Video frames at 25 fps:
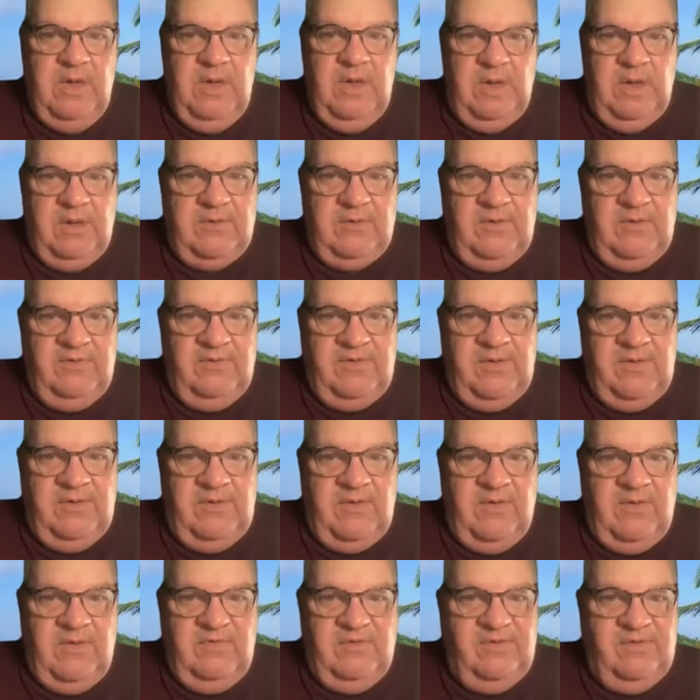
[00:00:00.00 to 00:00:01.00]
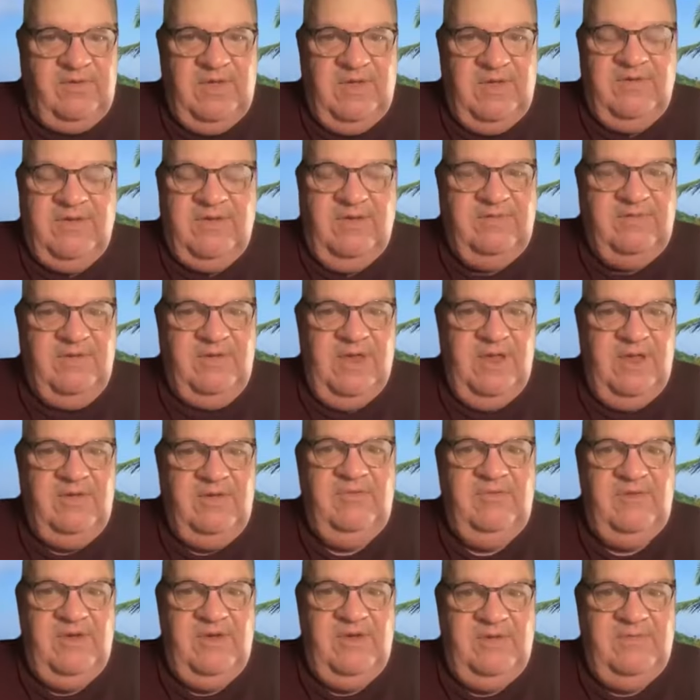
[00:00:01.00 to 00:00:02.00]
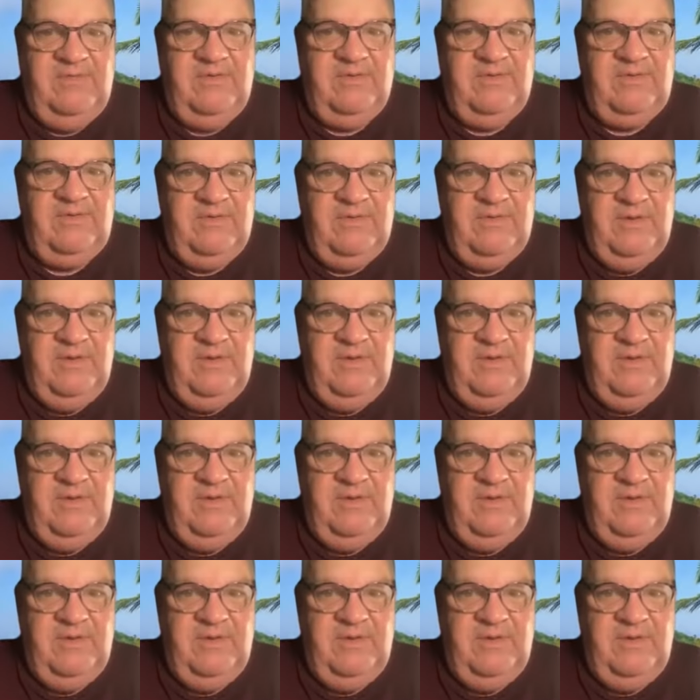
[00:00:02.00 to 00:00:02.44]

Yeah. He obviously doesn't know Jesus.